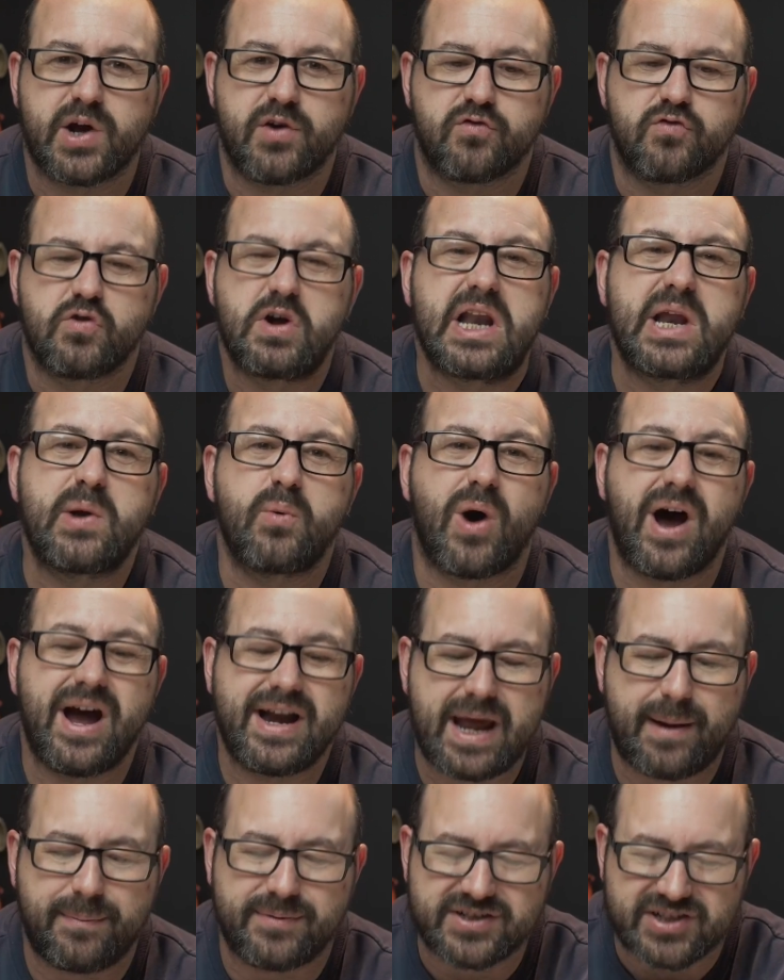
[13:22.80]
at a really
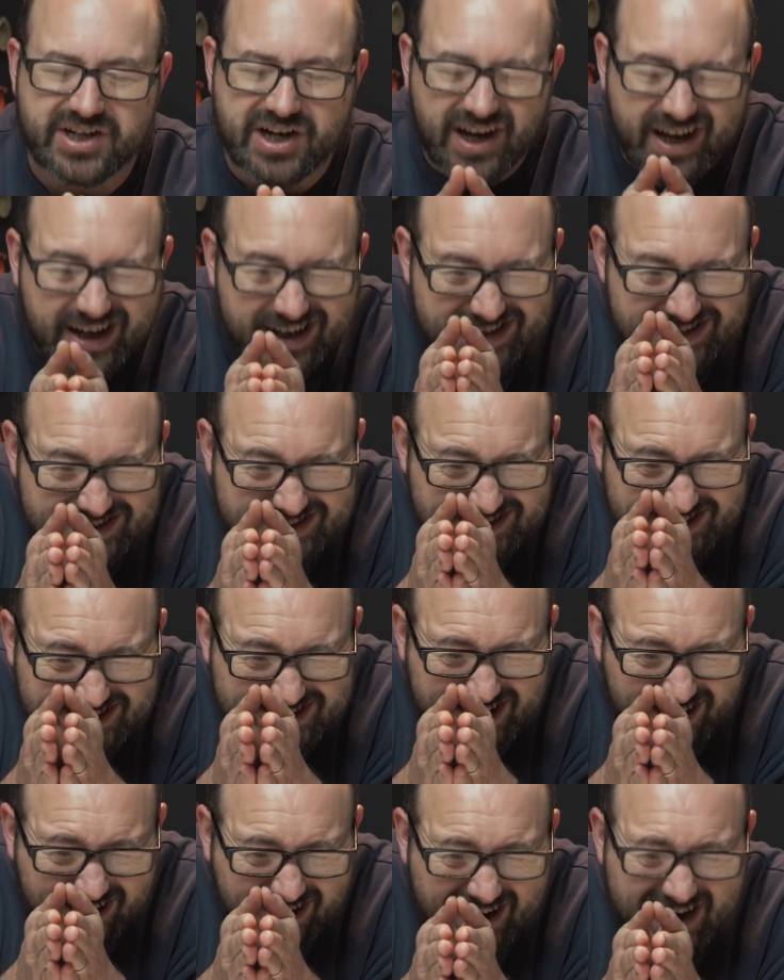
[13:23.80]
wide aperture and there's
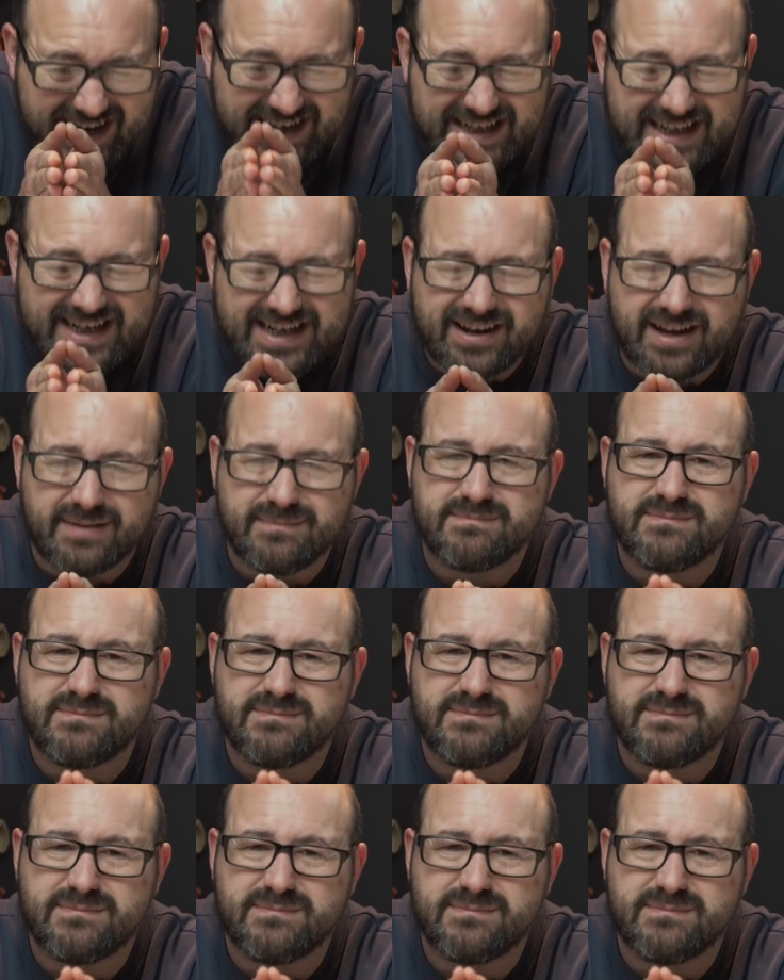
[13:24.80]
tiny like